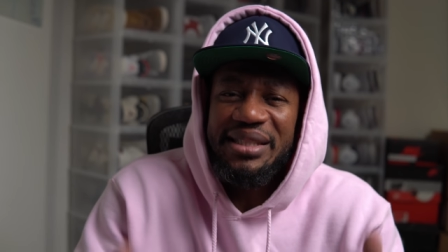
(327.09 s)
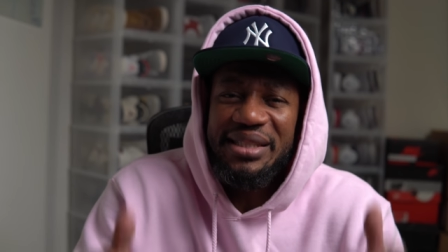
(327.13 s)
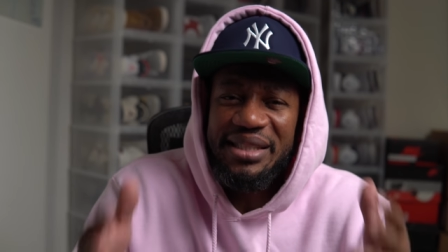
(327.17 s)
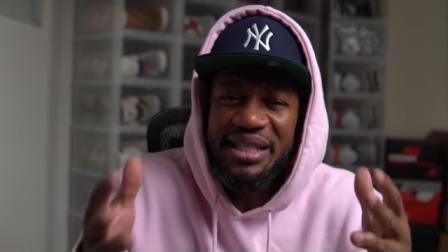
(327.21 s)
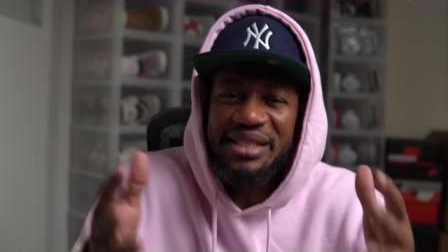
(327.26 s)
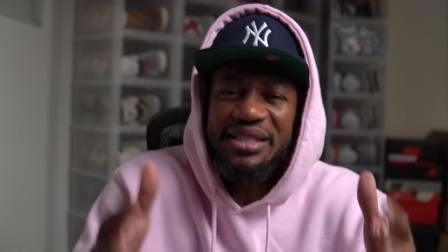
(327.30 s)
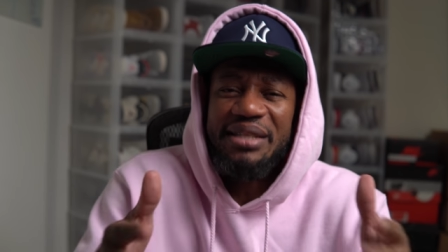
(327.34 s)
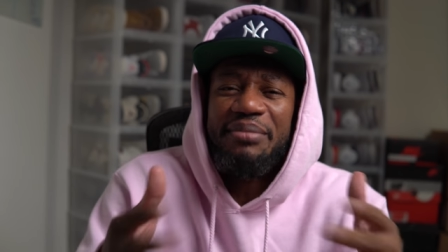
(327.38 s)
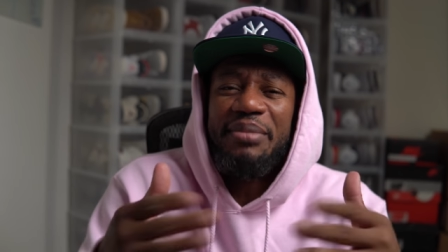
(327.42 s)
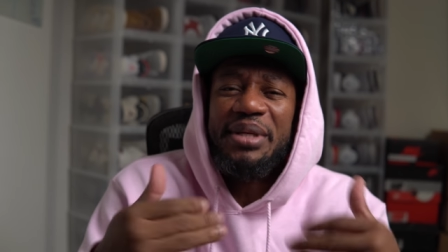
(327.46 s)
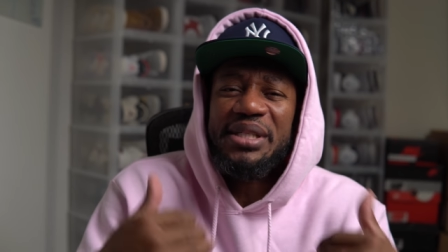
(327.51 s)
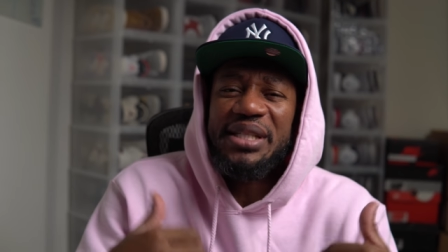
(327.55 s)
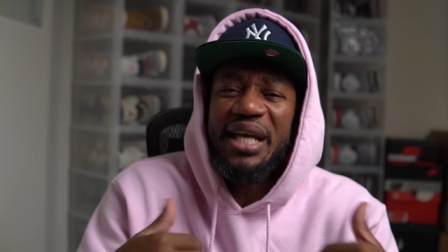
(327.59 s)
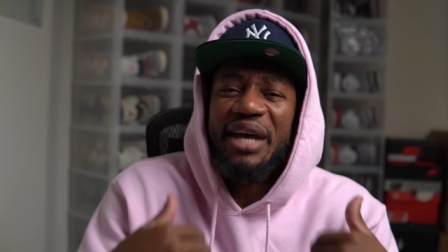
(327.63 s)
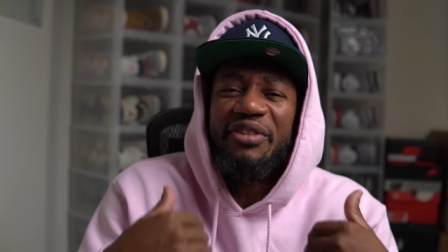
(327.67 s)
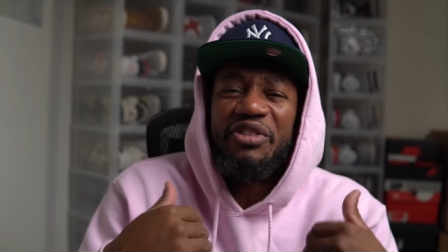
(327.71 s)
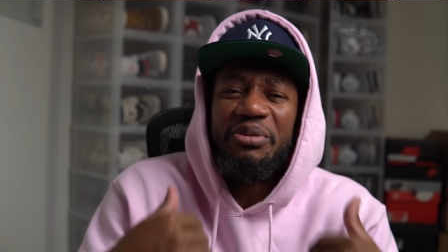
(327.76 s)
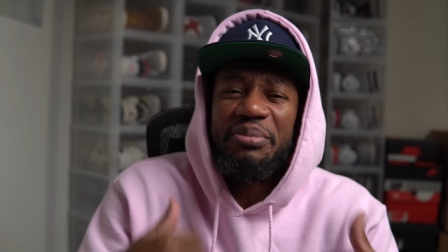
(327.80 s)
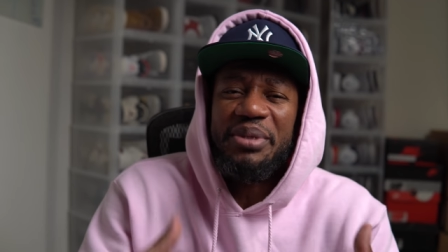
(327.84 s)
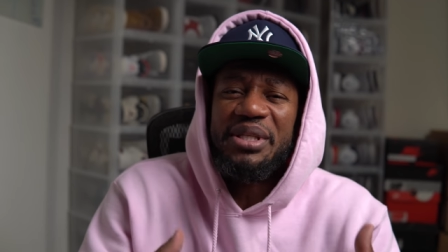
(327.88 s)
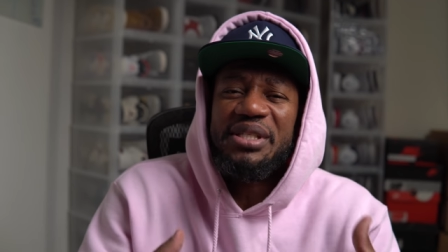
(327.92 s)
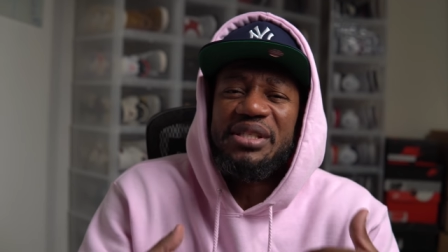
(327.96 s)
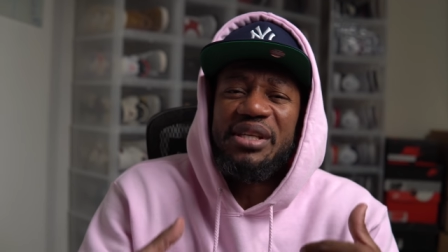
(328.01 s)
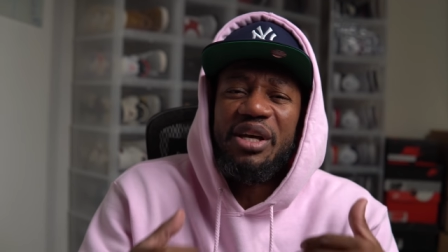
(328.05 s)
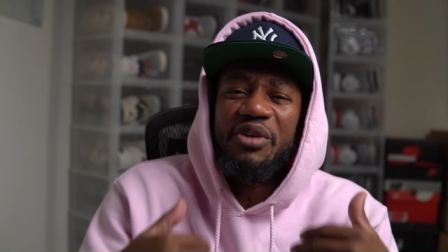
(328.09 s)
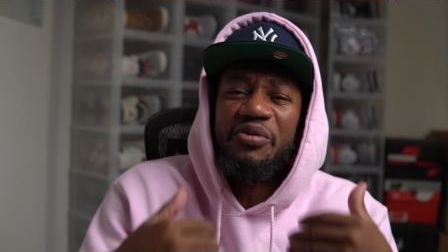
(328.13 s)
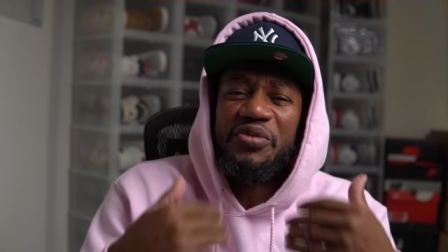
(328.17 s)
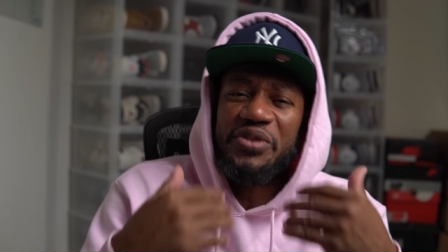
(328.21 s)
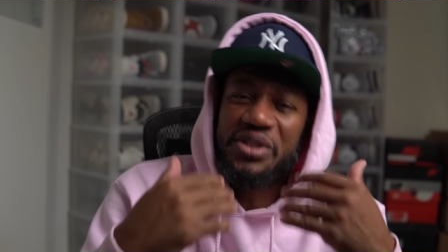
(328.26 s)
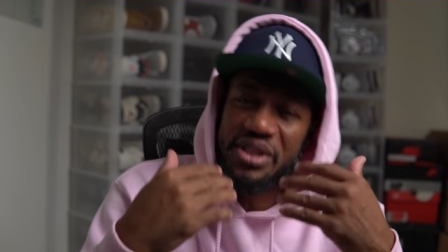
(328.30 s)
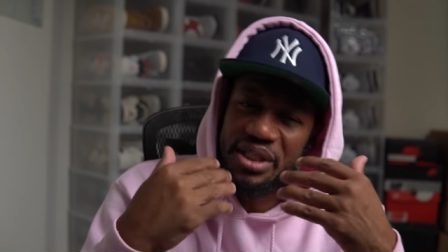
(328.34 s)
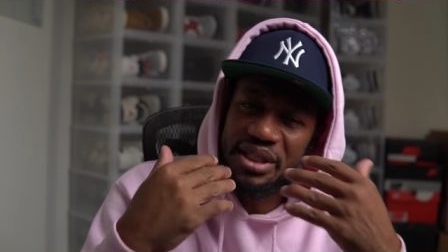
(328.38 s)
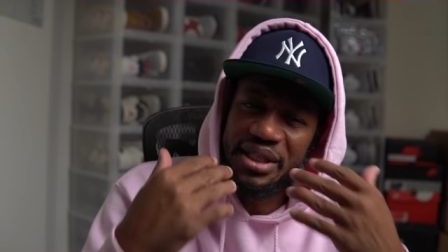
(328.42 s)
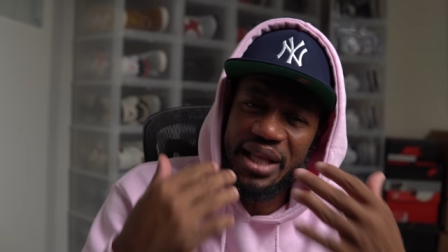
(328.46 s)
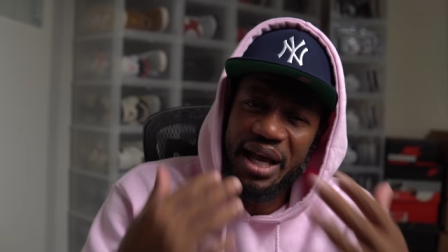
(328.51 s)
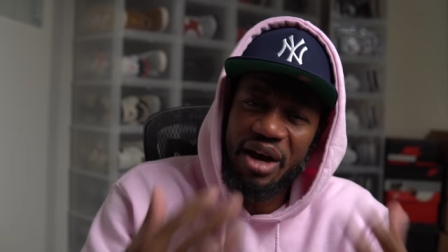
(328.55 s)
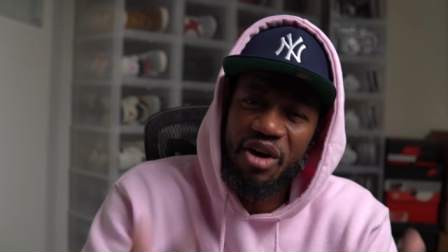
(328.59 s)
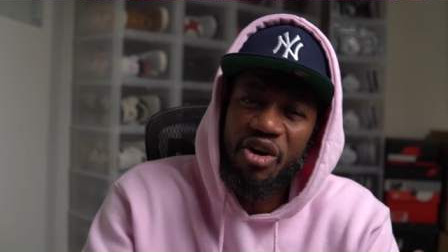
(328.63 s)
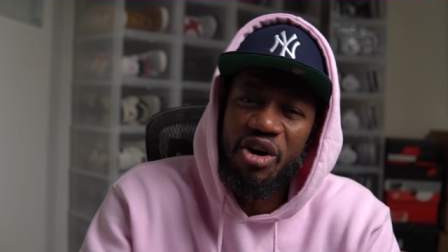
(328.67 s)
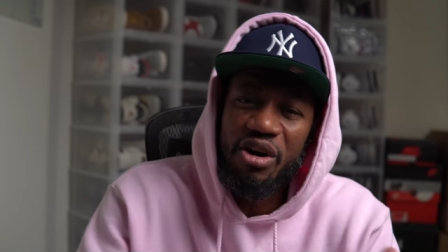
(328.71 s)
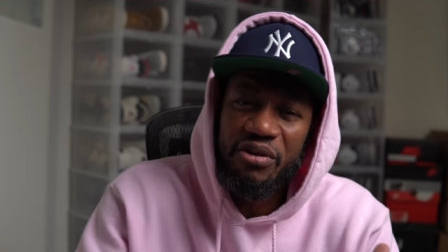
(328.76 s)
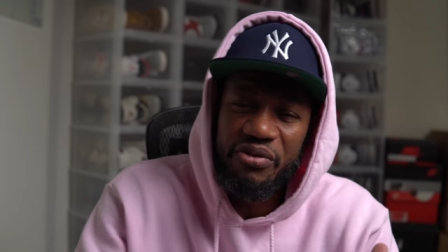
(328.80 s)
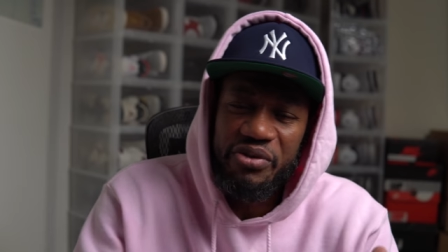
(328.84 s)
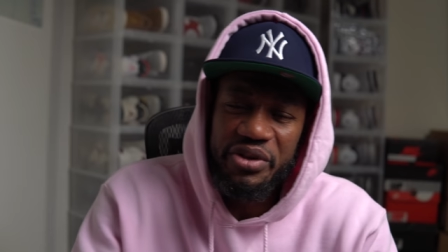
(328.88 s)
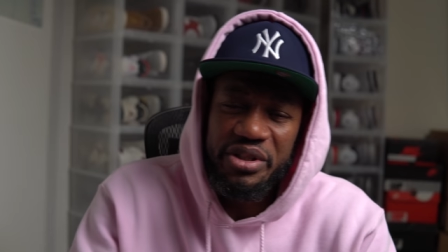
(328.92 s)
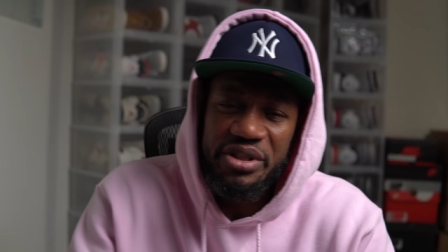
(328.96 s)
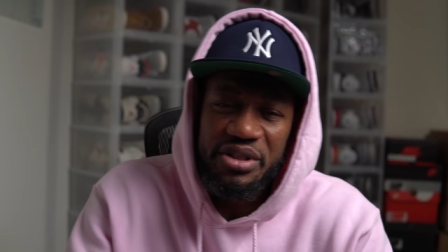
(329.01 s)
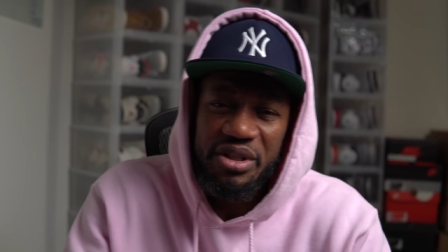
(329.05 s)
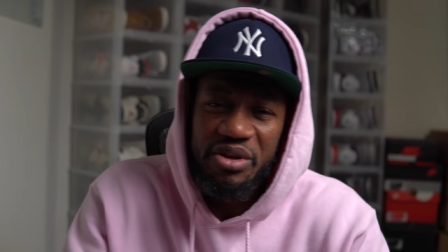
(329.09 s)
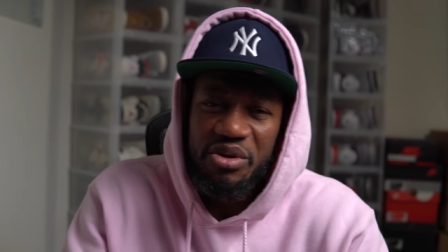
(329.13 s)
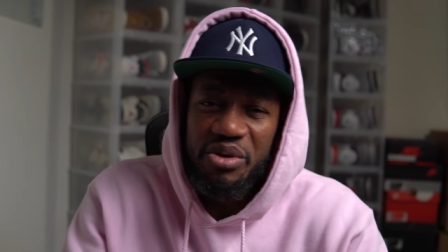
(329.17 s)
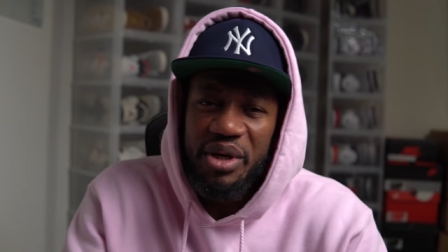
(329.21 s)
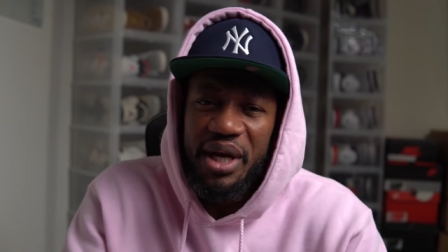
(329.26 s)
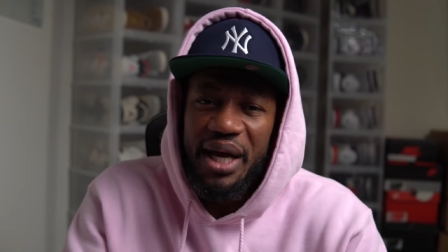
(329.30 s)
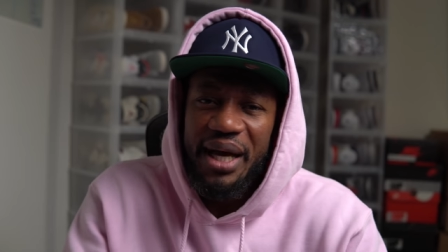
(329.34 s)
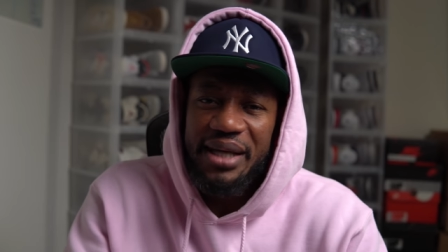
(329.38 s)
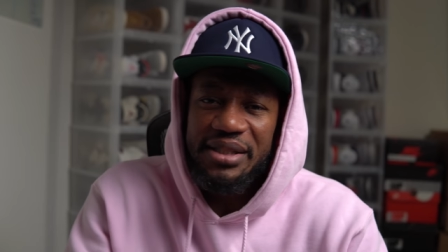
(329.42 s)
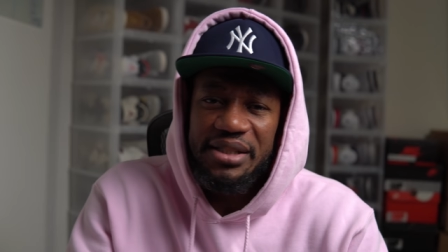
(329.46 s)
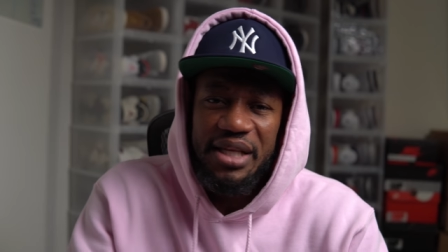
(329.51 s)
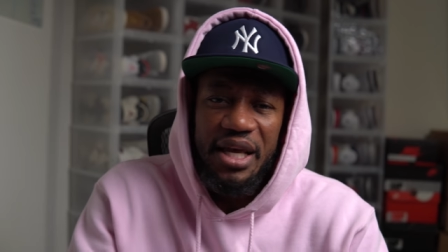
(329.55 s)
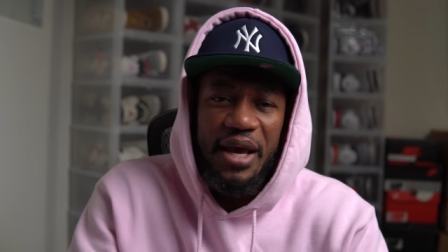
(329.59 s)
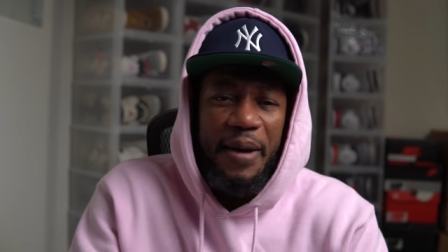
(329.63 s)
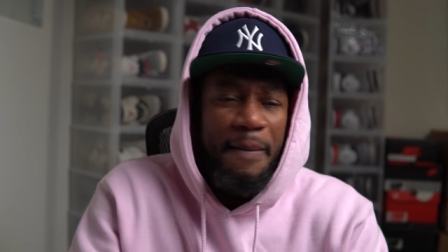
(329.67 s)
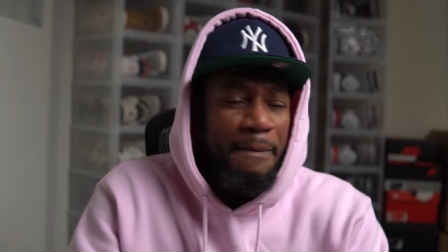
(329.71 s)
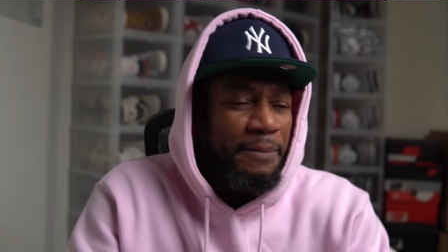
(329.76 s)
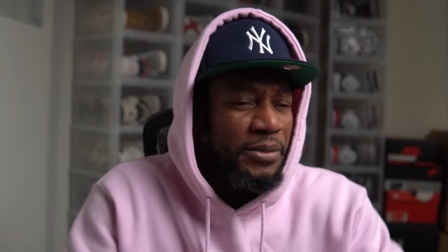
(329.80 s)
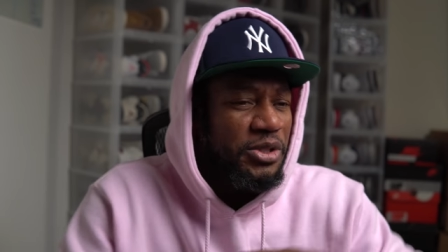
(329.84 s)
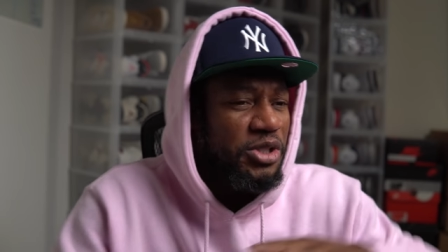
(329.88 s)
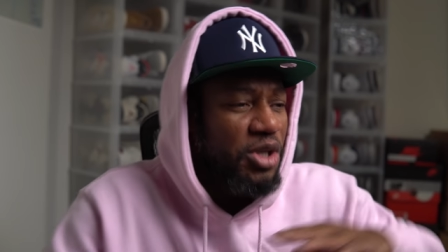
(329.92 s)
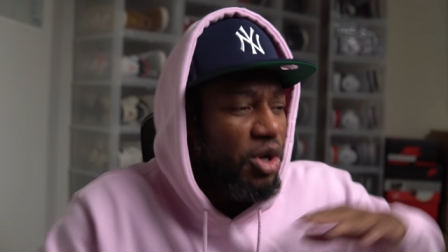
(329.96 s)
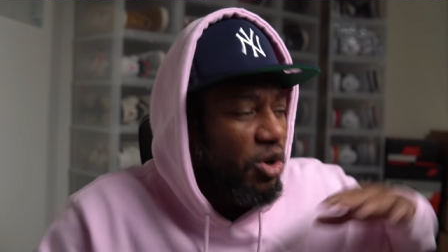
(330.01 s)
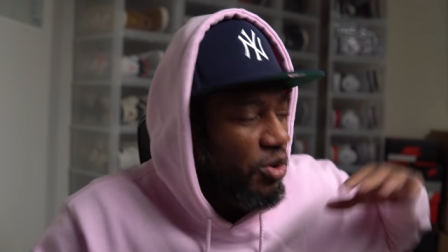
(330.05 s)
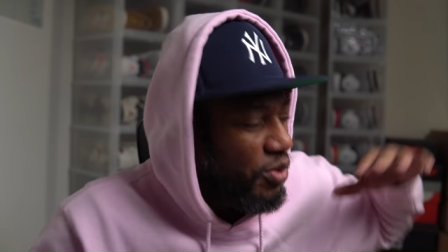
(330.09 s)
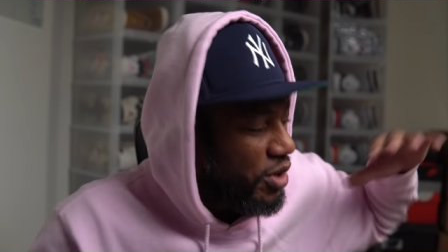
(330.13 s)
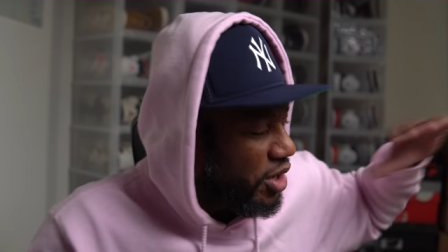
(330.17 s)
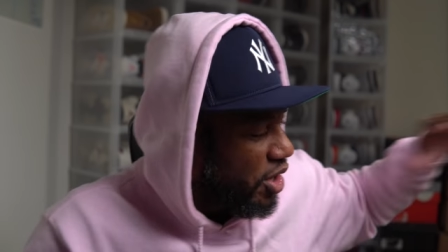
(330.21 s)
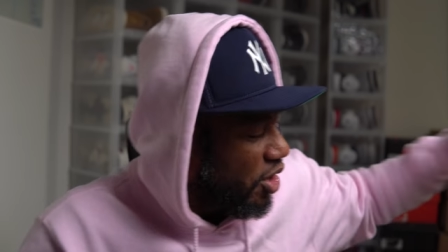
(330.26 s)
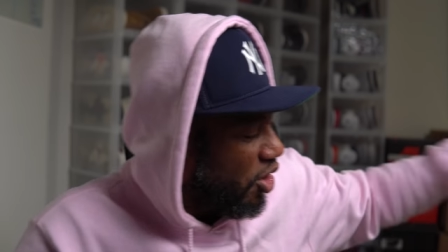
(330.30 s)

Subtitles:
doesn't mean I have to be selfish and not offer it to you guys. So